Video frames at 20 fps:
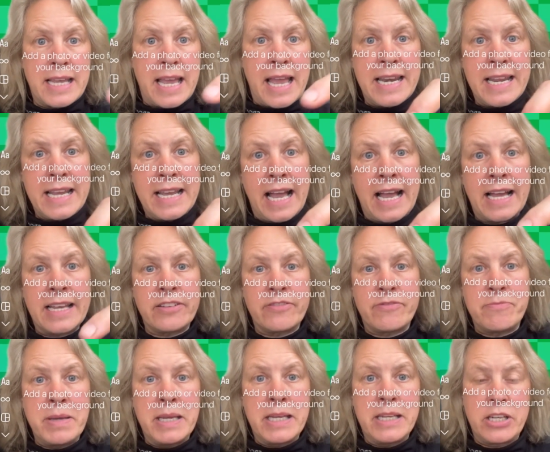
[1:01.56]
the ideal
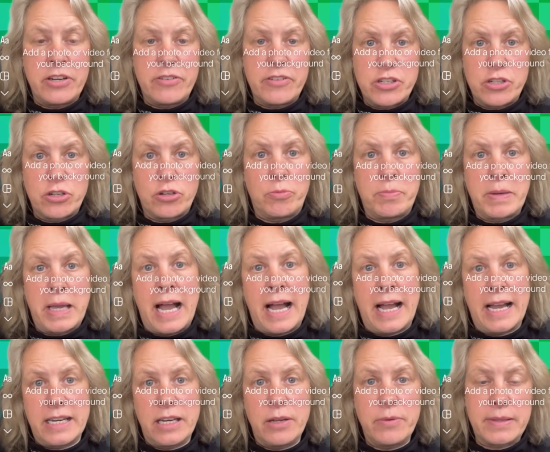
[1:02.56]
reel to give
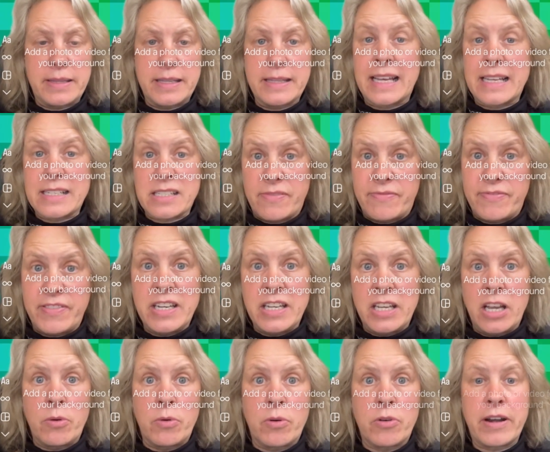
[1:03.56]
valuable information to your
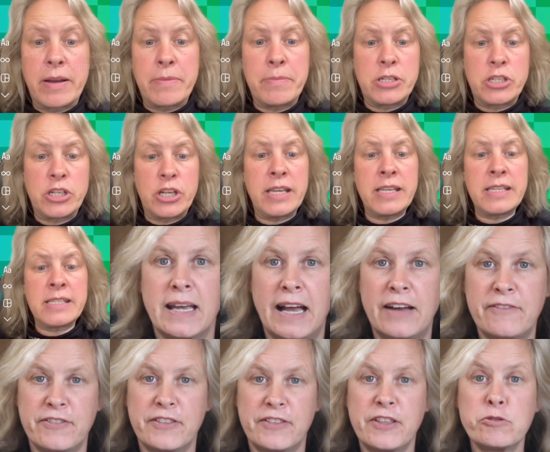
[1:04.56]
ideal person.
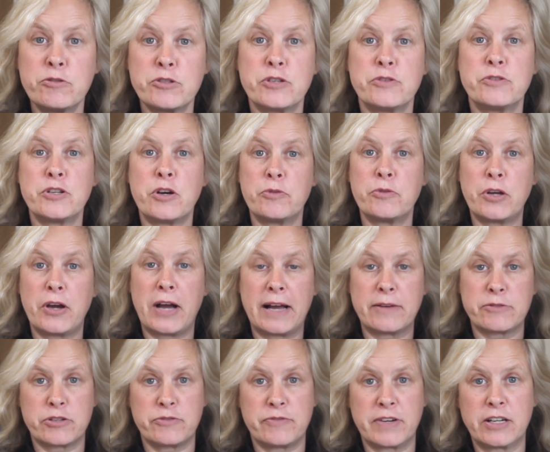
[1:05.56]
And for those who don't know
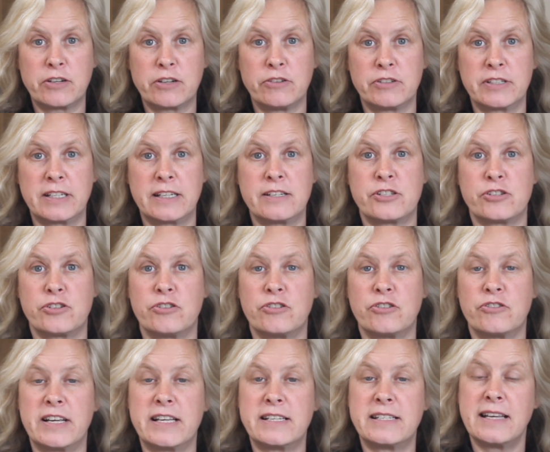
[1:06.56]
how to record in
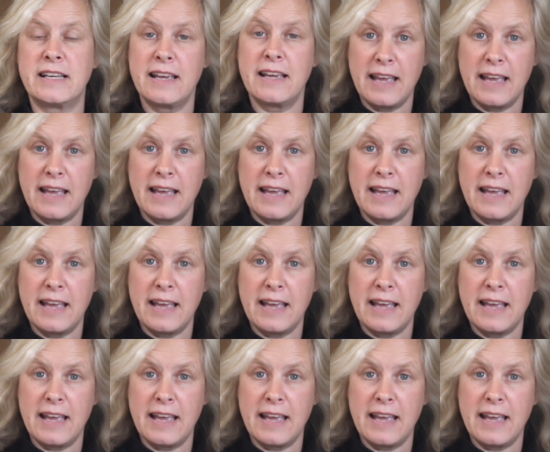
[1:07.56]
stories,